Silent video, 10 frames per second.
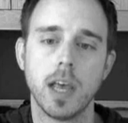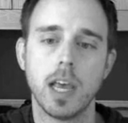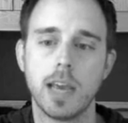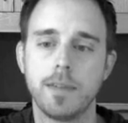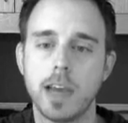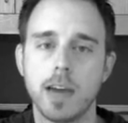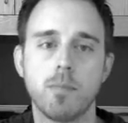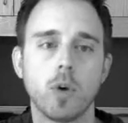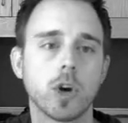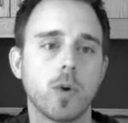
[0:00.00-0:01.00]
If you have
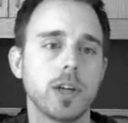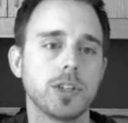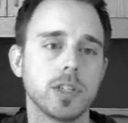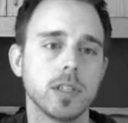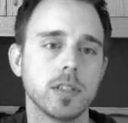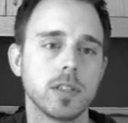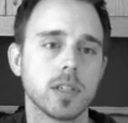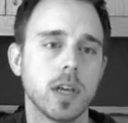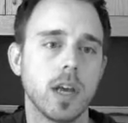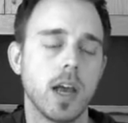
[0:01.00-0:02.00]
more
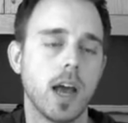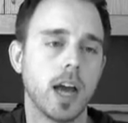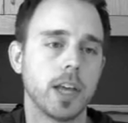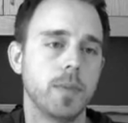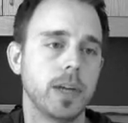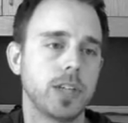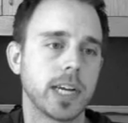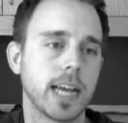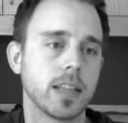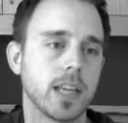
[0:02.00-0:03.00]
questions, you may
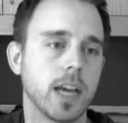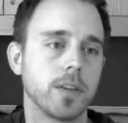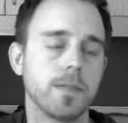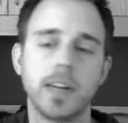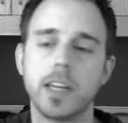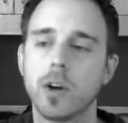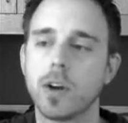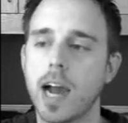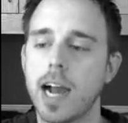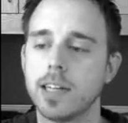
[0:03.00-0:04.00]
check out the other video
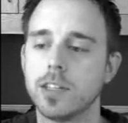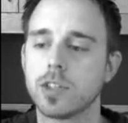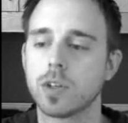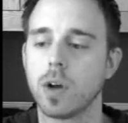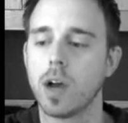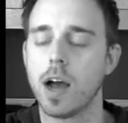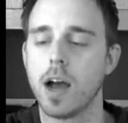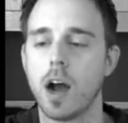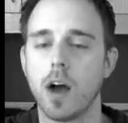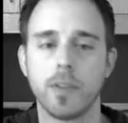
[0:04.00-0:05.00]
guides
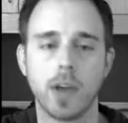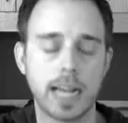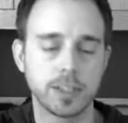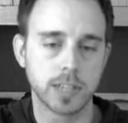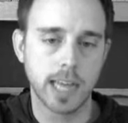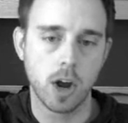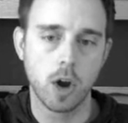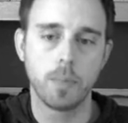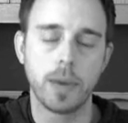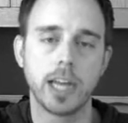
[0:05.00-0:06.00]
on the Hazard Scout
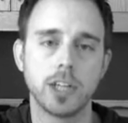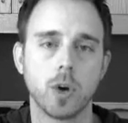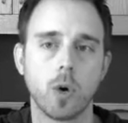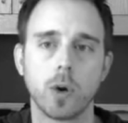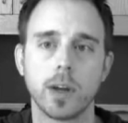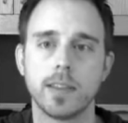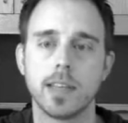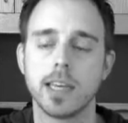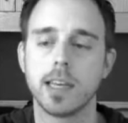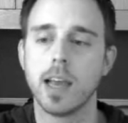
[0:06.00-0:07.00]
homepage or in
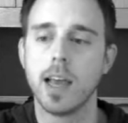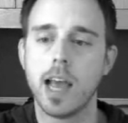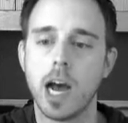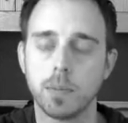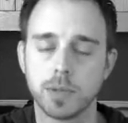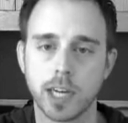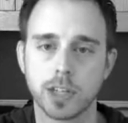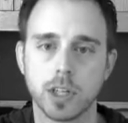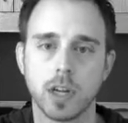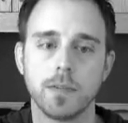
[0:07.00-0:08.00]
the help
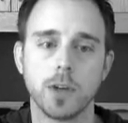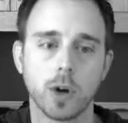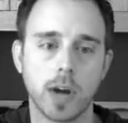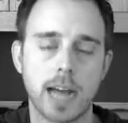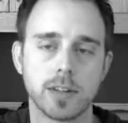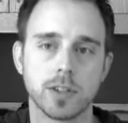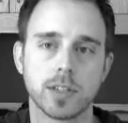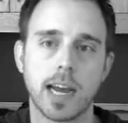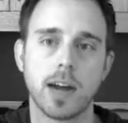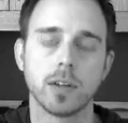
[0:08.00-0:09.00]
section of your Hazard
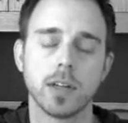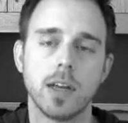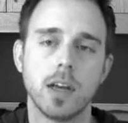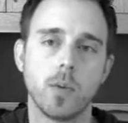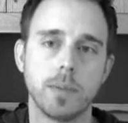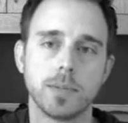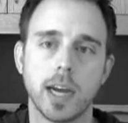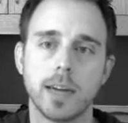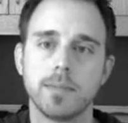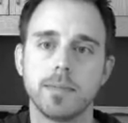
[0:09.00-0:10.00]
Scout
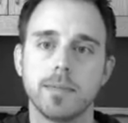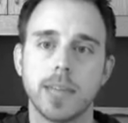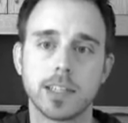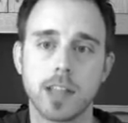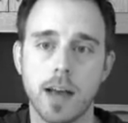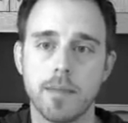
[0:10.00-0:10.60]
website. Thanks a lot.